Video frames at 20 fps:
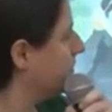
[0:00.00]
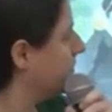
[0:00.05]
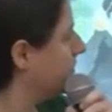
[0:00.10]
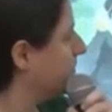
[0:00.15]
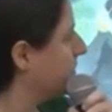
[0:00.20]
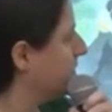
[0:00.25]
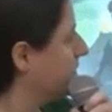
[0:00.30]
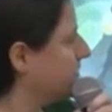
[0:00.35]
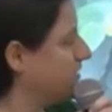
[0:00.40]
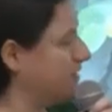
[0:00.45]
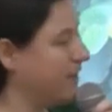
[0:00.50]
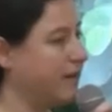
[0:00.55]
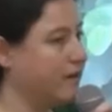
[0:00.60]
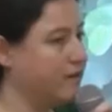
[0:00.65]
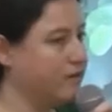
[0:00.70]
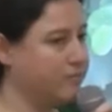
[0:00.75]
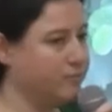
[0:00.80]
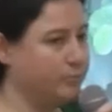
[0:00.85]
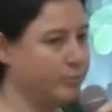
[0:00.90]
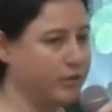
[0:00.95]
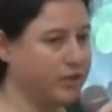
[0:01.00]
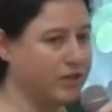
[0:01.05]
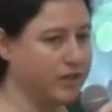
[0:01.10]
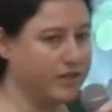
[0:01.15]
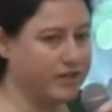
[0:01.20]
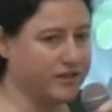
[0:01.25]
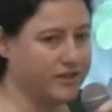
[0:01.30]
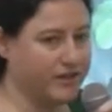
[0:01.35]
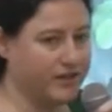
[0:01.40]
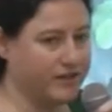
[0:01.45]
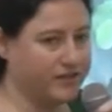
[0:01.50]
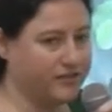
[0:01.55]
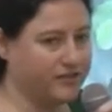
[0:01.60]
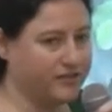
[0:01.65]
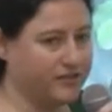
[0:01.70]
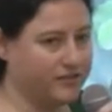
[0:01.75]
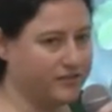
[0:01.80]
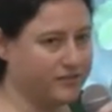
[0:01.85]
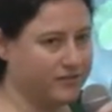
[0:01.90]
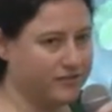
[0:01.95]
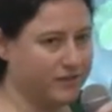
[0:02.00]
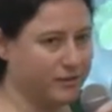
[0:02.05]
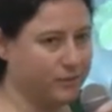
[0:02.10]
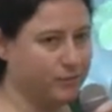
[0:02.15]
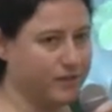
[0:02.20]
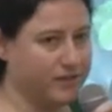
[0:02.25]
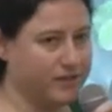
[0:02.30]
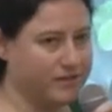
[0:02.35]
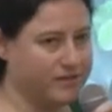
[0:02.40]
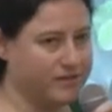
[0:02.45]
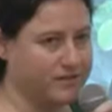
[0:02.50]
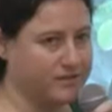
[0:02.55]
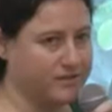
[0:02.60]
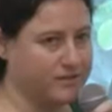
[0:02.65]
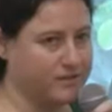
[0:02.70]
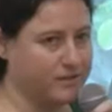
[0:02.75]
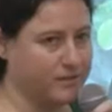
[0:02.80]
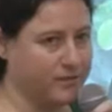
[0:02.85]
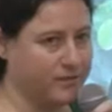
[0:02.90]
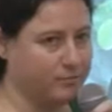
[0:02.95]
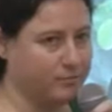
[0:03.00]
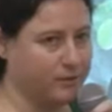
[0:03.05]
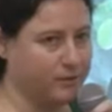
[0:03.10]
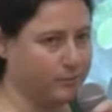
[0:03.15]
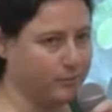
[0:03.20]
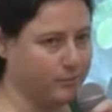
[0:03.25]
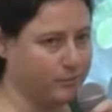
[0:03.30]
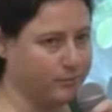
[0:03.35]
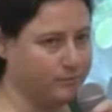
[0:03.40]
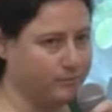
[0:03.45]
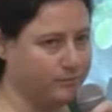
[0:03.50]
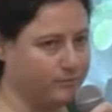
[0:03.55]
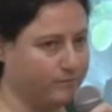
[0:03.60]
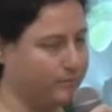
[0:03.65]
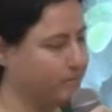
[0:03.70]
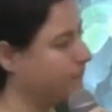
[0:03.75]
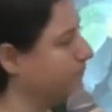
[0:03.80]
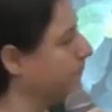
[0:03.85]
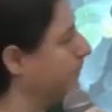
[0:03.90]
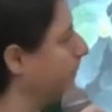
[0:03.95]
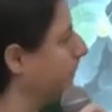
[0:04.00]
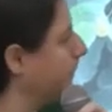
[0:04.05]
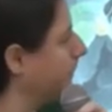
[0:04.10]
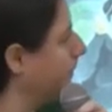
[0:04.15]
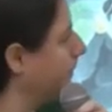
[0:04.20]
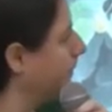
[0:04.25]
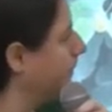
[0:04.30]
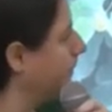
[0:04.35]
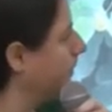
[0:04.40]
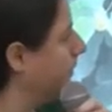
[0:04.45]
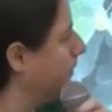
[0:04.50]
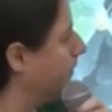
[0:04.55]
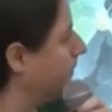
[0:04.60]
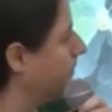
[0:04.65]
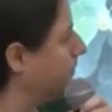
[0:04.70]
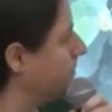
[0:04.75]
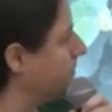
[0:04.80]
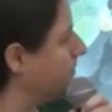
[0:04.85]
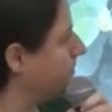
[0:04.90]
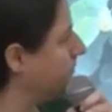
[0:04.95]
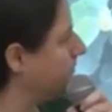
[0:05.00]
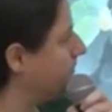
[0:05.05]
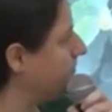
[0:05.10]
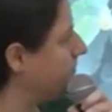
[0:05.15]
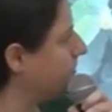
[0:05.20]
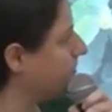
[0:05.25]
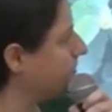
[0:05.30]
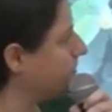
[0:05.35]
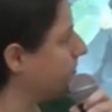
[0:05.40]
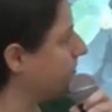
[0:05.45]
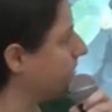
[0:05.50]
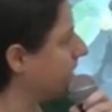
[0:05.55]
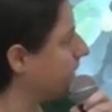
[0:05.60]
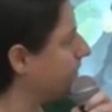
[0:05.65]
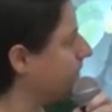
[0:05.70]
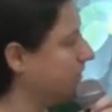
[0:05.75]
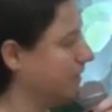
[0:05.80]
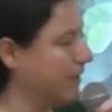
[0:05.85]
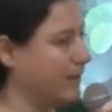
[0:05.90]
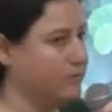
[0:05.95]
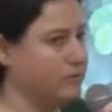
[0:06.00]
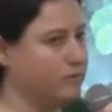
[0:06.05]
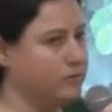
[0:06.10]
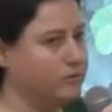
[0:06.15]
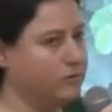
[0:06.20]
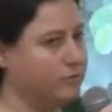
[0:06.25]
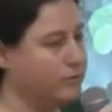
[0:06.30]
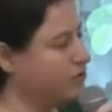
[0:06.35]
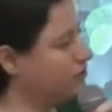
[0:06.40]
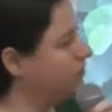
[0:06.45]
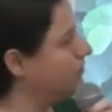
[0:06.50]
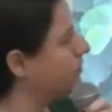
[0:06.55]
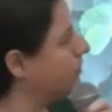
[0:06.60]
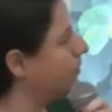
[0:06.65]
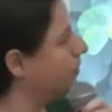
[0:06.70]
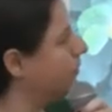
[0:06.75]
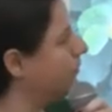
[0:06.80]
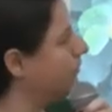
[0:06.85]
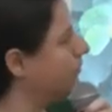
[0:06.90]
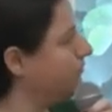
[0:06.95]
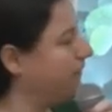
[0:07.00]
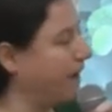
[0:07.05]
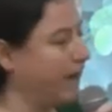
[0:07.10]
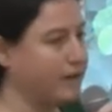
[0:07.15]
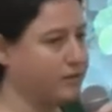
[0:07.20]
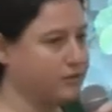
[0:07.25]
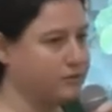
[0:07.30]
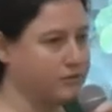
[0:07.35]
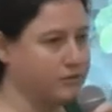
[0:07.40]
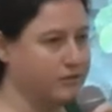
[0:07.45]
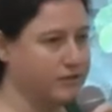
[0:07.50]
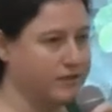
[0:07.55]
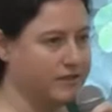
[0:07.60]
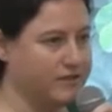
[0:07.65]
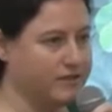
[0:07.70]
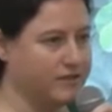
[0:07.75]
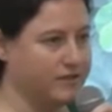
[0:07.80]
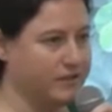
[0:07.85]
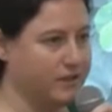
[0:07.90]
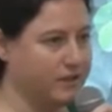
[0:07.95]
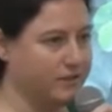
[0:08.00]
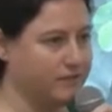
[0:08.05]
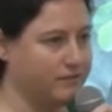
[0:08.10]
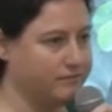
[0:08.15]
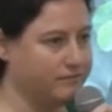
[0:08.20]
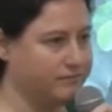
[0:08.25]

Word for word: So it's out of politeness that we listen to other people. There's, there's a second level, which is called factual listening.